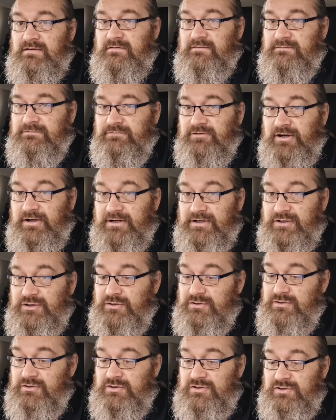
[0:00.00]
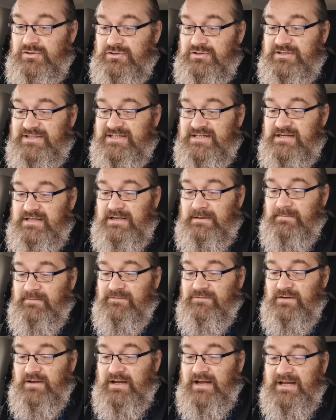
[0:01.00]
"Freya could not sleep
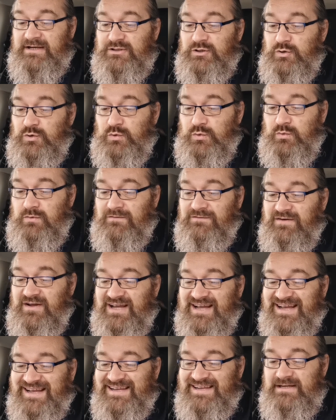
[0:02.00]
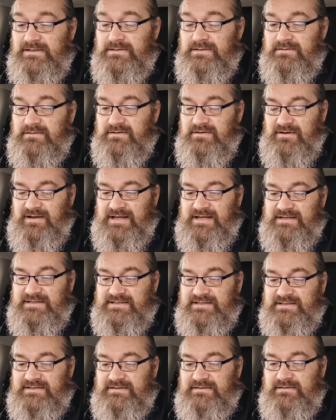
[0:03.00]
for 8
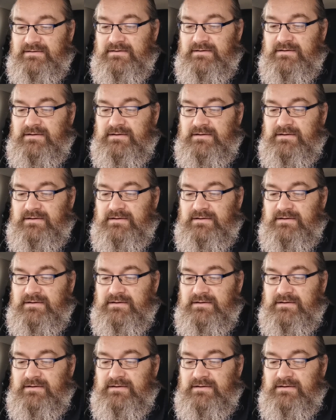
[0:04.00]
nights.